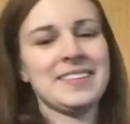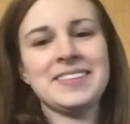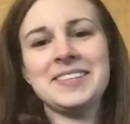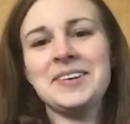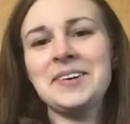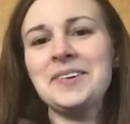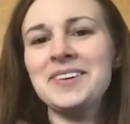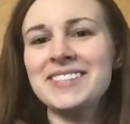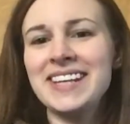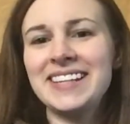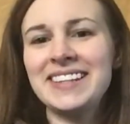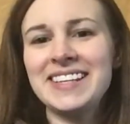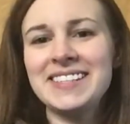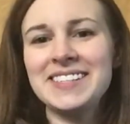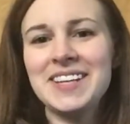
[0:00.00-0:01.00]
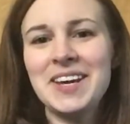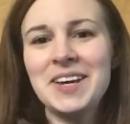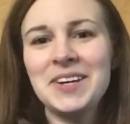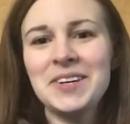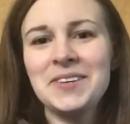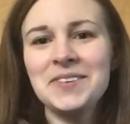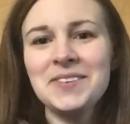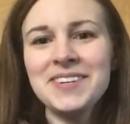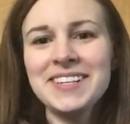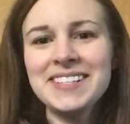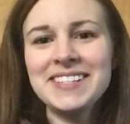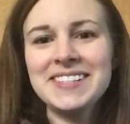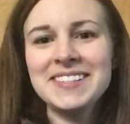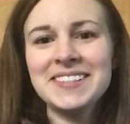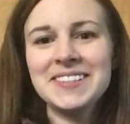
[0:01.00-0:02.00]
So it goes like this.
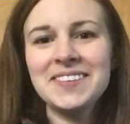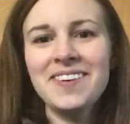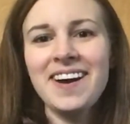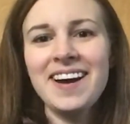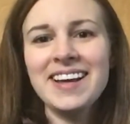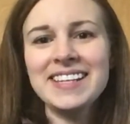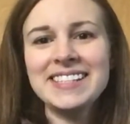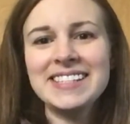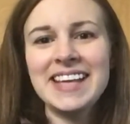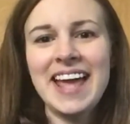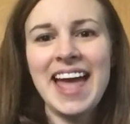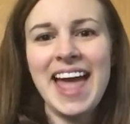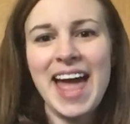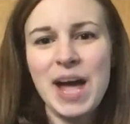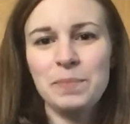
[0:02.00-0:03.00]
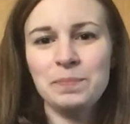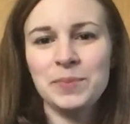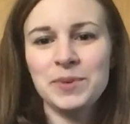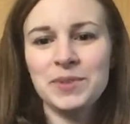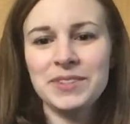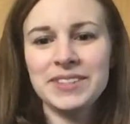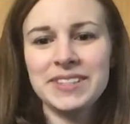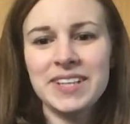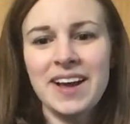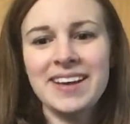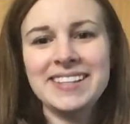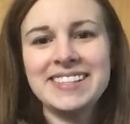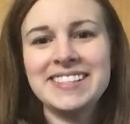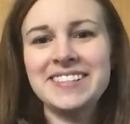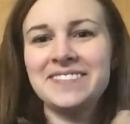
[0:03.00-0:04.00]
Crisscross
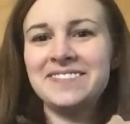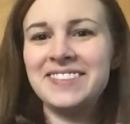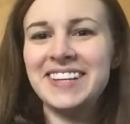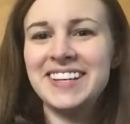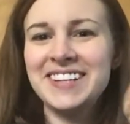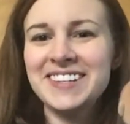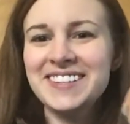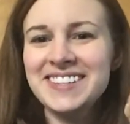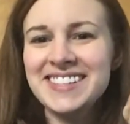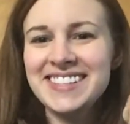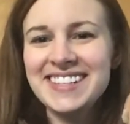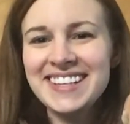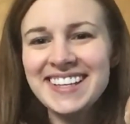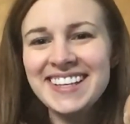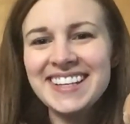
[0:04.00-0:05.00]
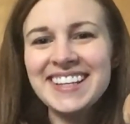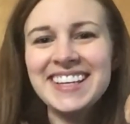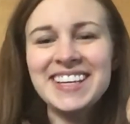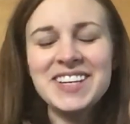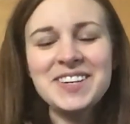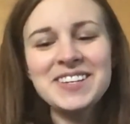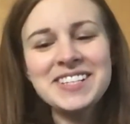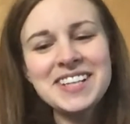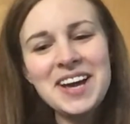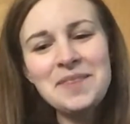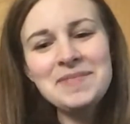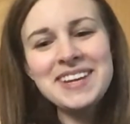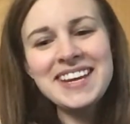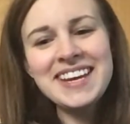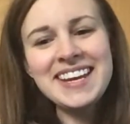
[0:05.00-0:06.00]
applesauce, fingers tickling your
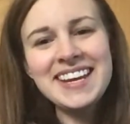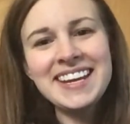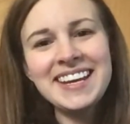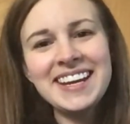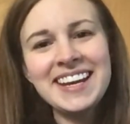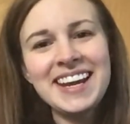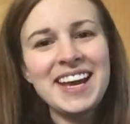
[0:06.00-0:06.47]
tummy.